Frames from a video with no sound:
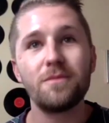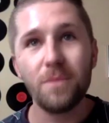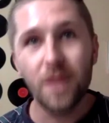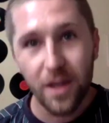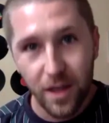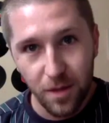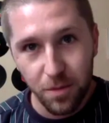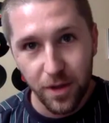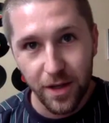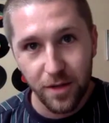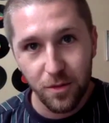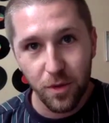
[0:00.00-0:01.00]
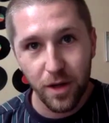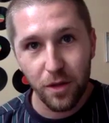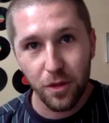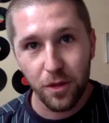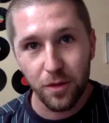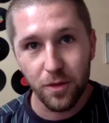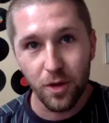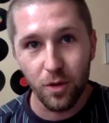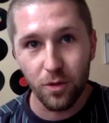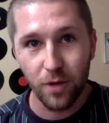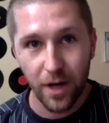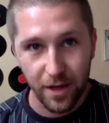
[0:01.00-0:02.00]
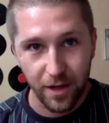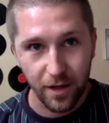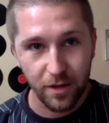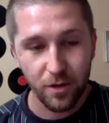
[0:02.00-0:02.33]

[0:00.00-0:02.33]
He played with Noel Redding,